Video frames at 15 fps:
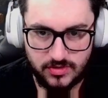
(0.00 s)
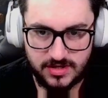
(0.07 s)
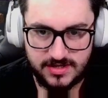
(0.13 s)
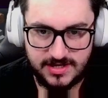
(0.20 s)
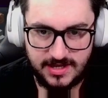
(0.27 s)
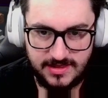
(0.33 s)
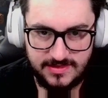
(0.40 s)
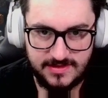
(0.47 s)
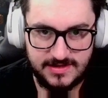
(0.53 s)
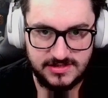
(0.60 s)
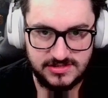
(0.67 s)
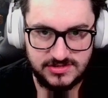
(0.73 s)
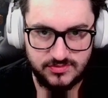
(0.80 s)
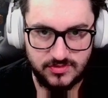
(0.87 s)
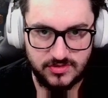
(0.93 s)
going to take
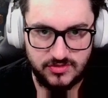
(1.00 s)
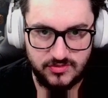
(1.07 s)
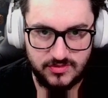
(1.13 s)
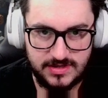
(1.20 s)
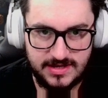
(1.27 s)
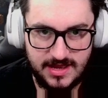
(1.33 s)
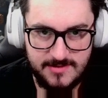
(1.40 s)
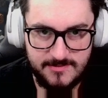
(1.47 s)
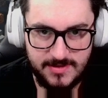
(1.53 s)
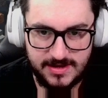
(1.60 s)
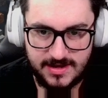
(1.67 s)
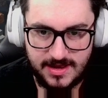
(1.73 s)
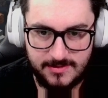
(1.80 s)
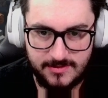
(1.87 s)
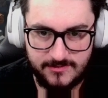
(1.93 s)
these, we're going to do a
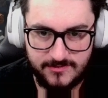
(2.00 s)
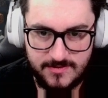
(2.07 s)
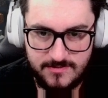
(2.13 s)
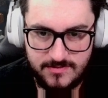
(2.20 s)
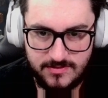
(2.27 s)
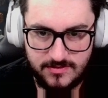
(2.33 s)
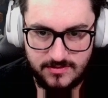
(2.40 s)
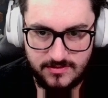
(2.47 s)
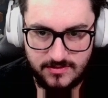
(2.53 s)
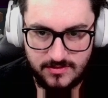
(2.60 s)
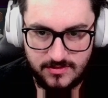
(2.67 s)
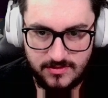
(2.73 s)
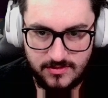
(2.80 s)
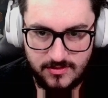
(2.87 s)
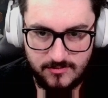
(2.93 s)
9x9 of them.
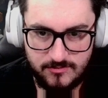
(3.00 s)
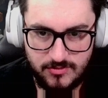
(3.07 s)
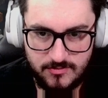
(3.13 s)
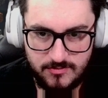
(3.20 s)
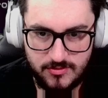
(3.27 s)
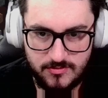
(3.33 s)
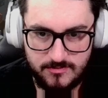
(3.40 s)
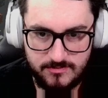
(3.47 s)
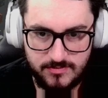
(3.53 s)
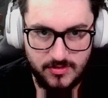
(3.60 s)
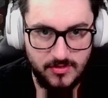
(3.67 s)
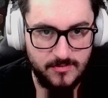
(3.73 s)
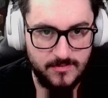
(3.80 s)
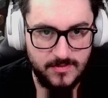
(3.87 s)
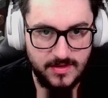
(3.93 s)
Boom, boom,
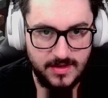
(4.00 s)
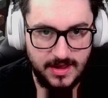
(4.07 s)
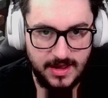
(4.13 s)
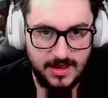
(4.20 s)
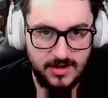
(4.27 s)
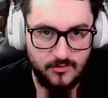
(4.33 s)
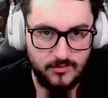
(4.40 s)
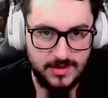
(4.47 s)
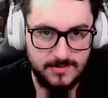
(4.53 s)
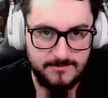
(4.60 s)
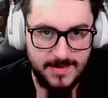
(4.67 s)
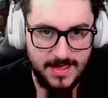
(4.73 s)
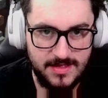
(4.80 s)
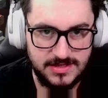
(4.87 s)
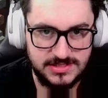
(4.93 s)
boom. And we can
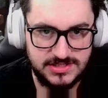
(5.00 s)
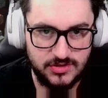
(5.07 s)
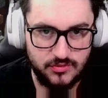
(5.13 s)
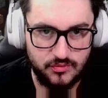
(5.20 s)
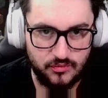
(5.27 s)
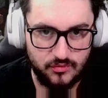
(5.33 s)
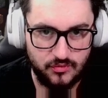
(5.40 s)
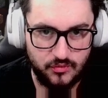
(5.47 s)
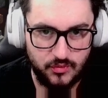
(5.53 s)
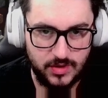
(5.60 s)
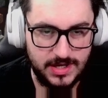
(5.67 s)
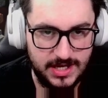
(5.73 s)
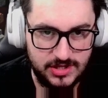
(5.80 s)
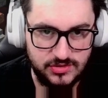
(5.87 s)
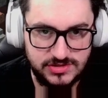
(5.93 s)
balance the grid.
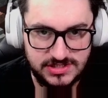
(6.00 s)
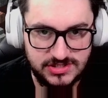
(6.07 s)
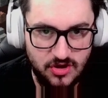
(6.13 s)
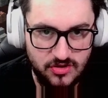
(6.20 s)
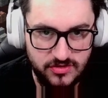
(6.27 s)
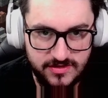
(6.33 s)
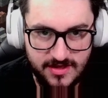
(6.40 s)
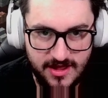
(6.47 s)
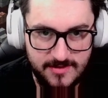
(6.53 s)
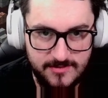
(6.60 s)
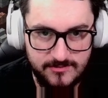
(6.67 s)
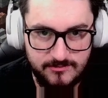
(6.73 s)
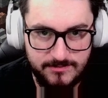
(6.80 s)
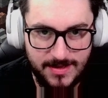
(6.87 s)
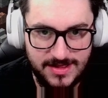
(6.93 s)
I use this all the time.
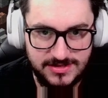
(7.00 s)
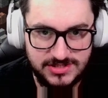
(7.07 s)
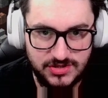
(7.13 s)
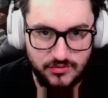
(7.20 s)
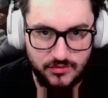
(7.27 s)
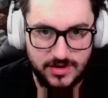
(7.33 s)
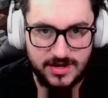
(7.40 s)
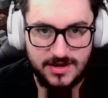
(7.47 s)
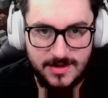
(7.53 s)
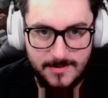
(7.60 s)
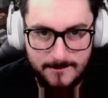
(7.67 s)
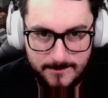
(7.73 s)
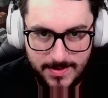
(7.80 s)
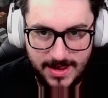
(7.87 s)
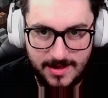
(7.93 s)
Balance the grid,
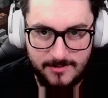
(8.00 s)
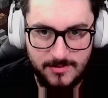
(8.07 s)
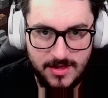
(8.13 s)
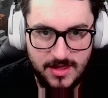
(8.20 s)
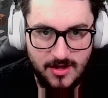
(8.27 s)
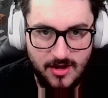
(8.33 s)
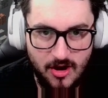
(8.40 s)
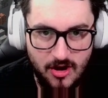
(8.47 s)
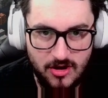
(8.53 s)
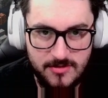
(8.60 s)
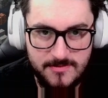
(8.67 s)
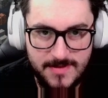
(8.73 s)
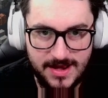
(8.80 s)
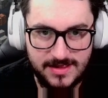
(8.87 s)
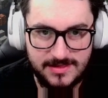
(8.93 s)
bam,
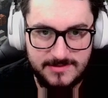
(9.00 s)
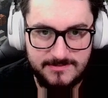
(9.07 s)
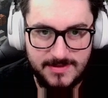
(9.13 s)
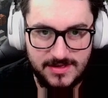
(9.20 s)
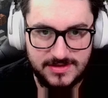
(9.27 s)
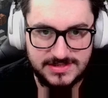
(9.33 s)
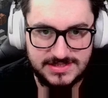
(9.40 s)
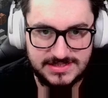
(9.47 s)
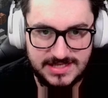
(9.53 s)
automatically balances